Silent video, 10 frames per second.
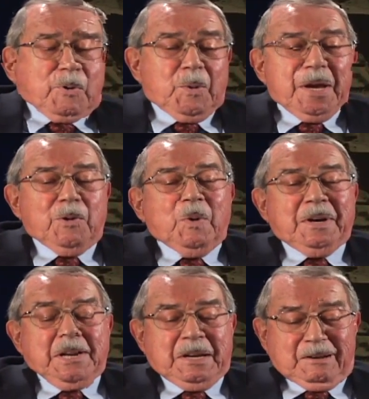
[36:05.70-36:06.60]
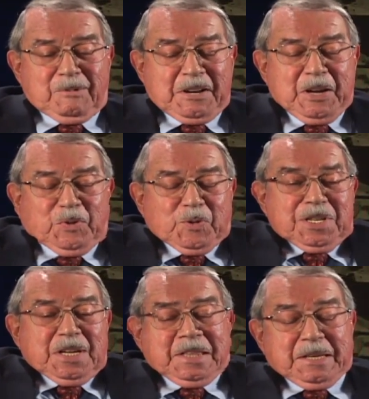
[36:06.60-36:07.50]
We had one one
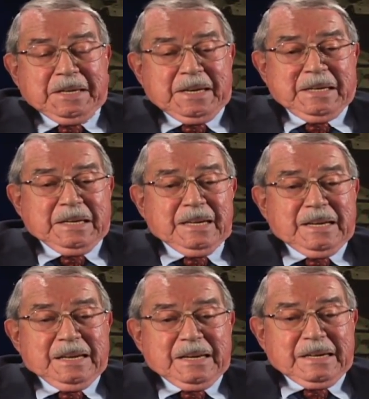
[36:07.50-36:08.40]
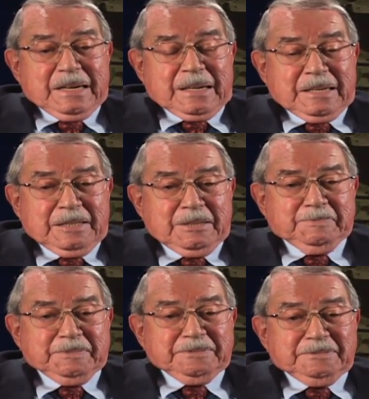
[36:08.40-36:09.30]
interesting thing
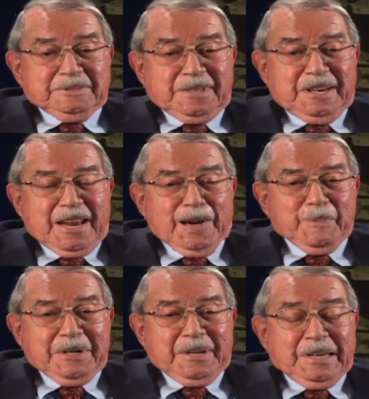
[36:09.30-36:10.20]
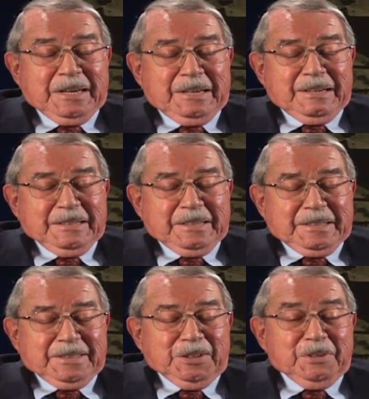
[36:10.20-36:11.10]
um, that happened, and uh,
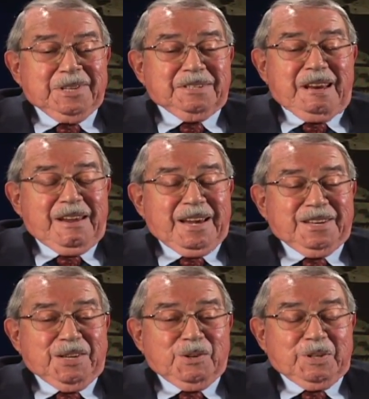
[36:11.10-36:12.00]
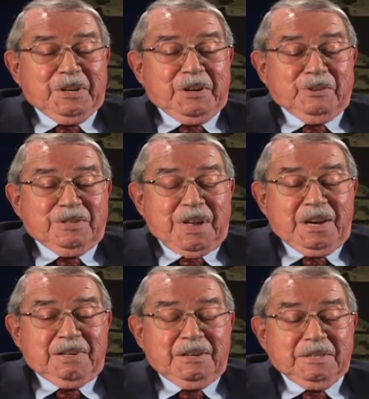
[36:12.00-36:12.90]
to this day I still don't
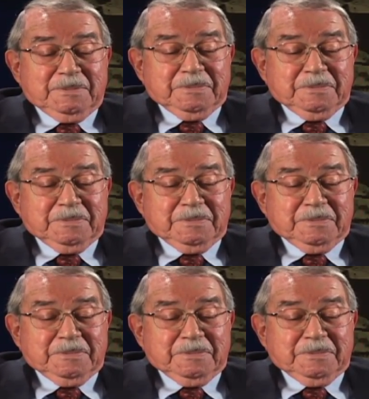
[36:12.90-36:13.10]
understand.